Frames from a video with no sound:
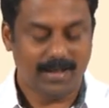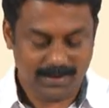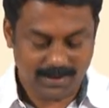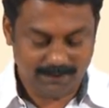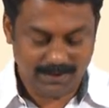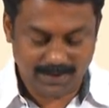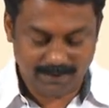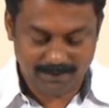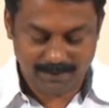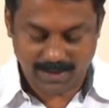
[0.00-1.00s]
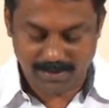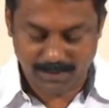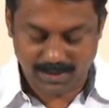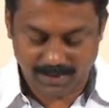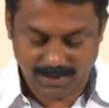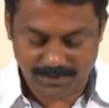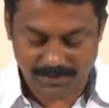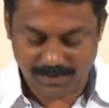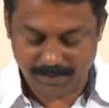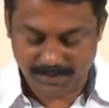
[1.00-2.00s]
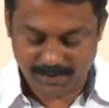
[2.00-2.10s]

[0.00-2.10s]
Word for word: And then we have I mean relationship.